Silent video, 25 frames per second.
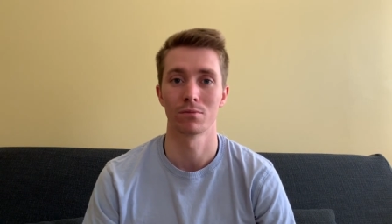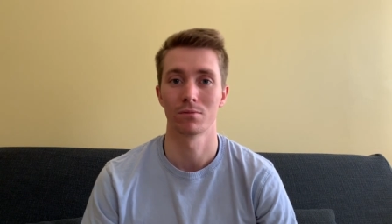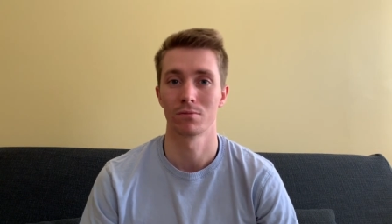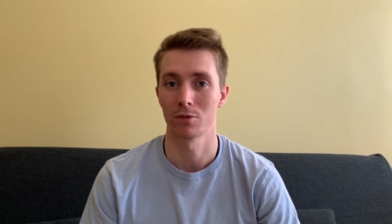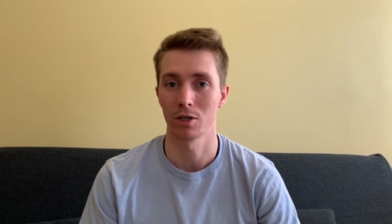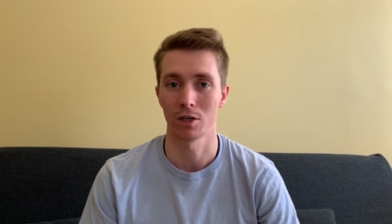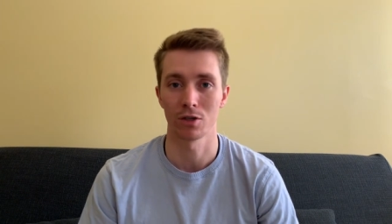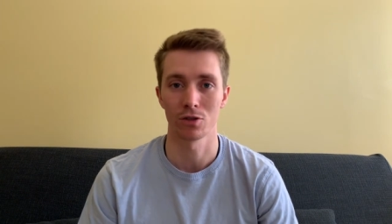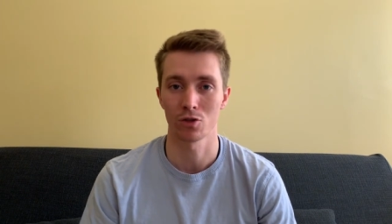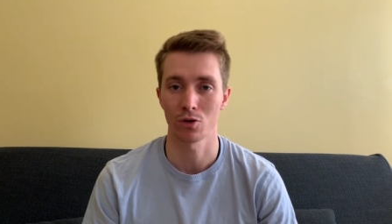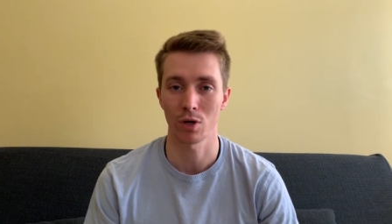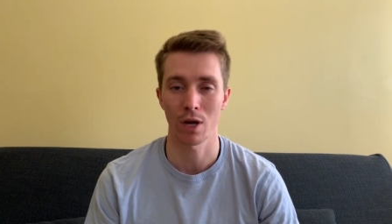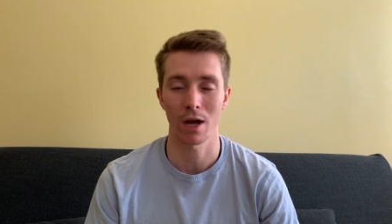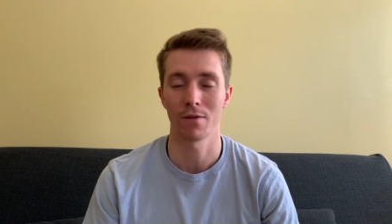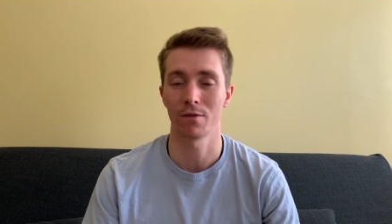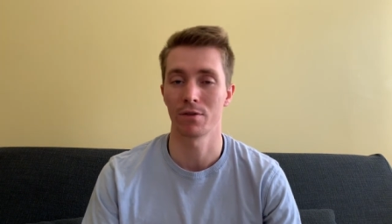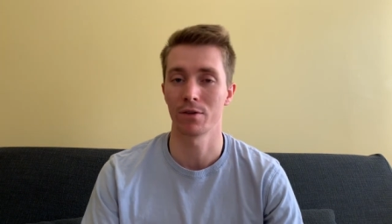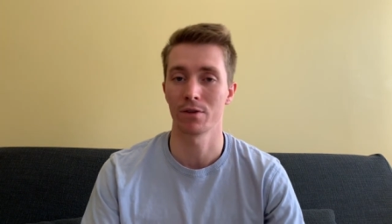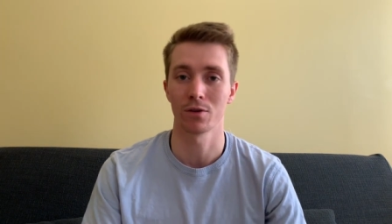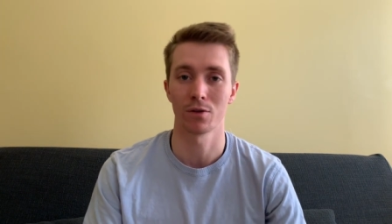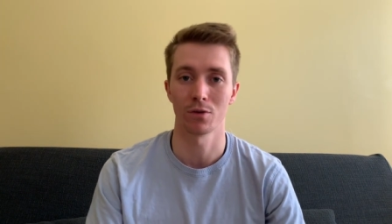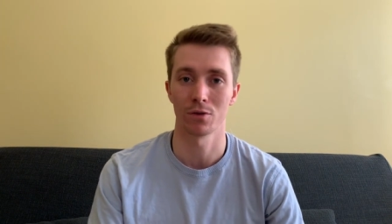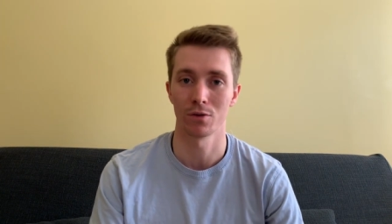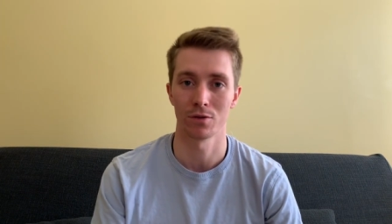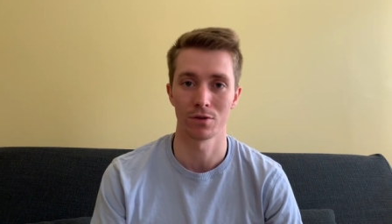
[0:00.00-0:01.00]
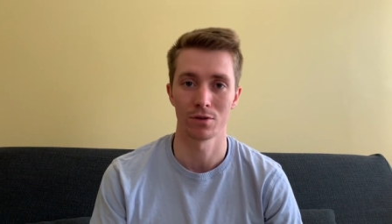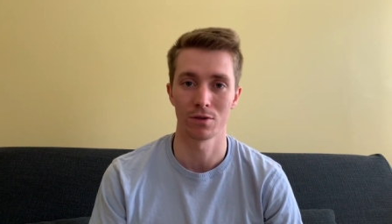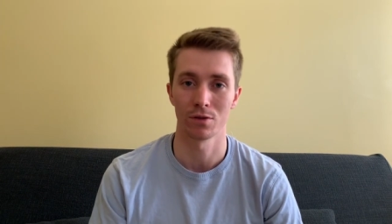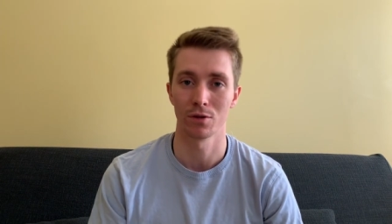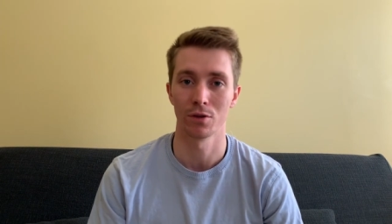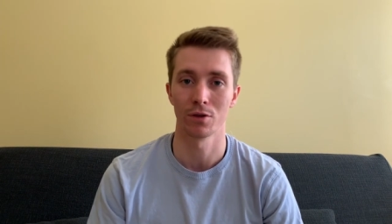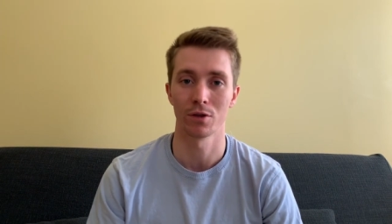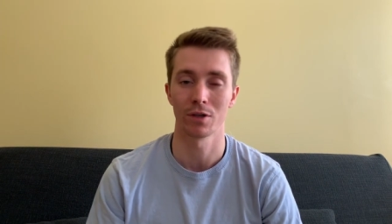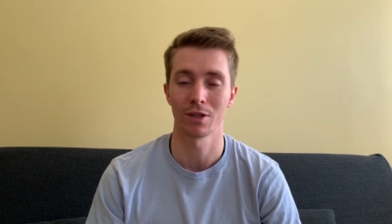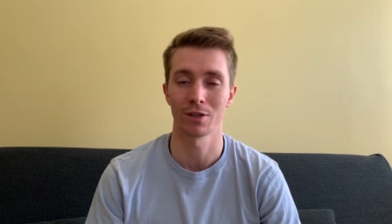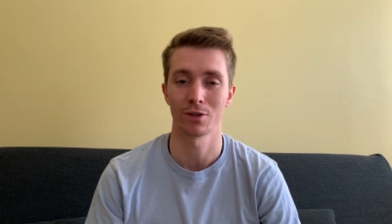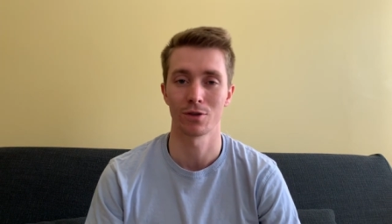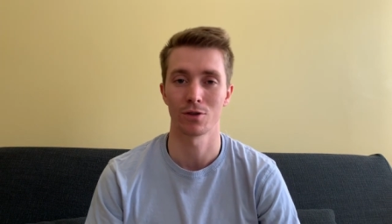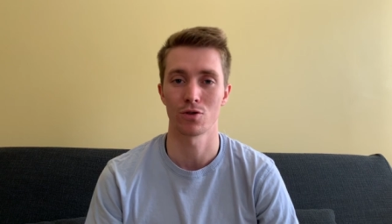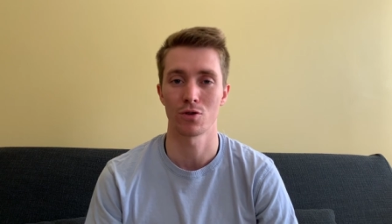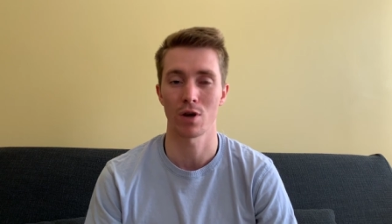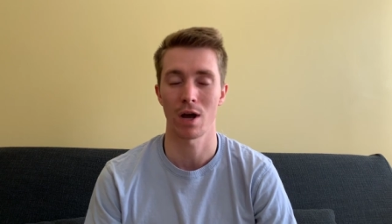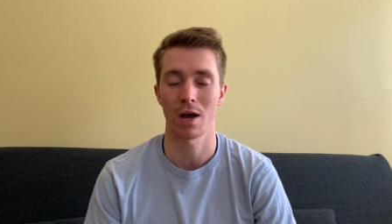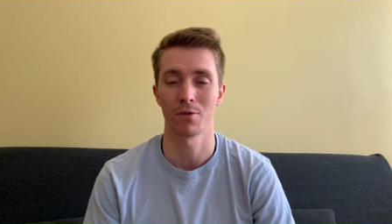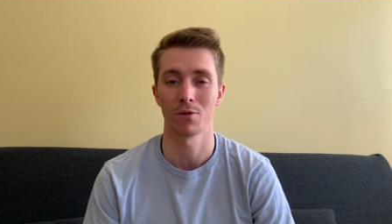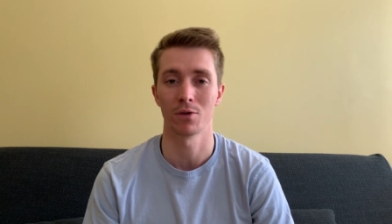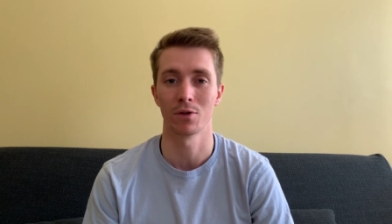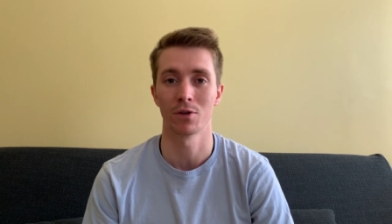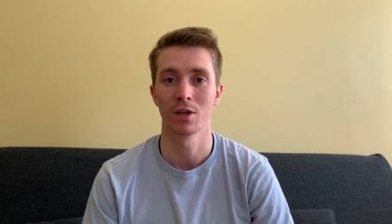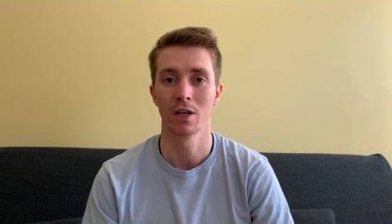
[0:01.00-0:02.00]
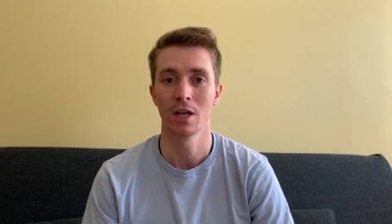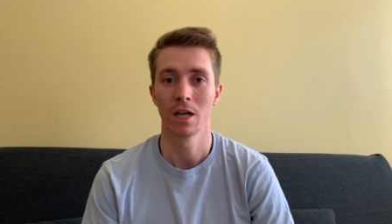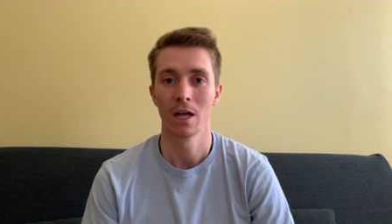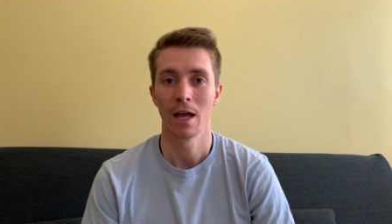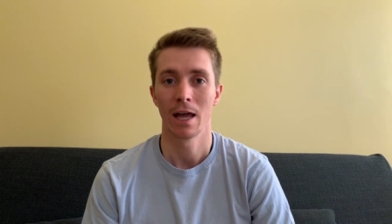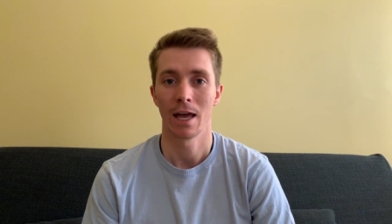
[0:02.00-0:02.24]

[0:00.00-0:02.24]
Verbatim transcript: does traveling or is looking to travel,